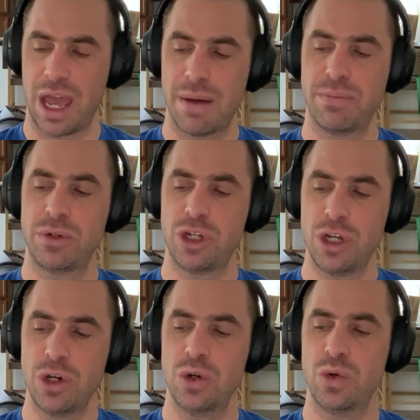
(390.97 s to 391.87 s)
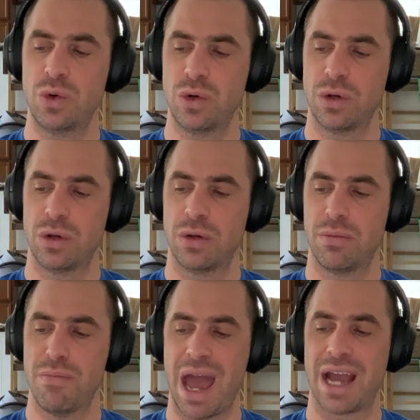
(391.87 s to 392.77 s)
a M2
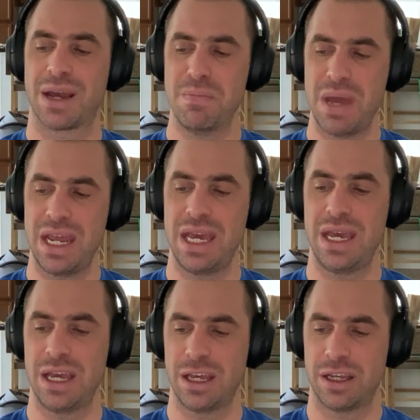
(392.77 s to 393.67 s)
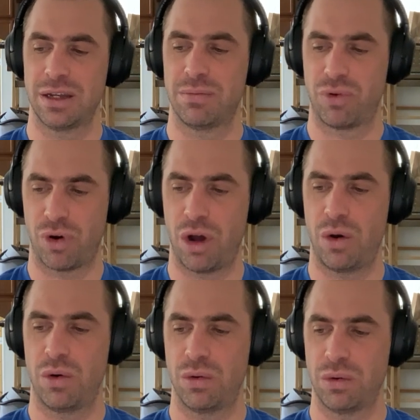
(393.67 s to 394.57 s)
Mac Mini
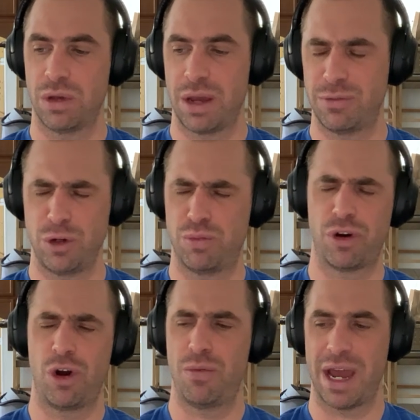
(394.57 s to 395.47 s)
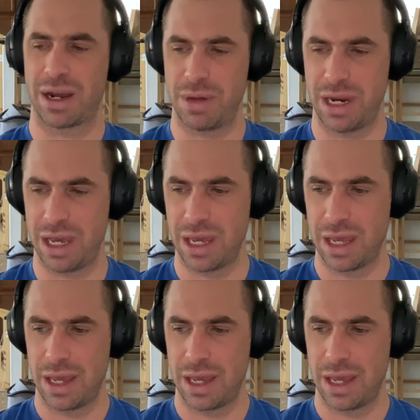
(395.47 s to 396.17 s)
Pro, M2 Pro Mac Mini.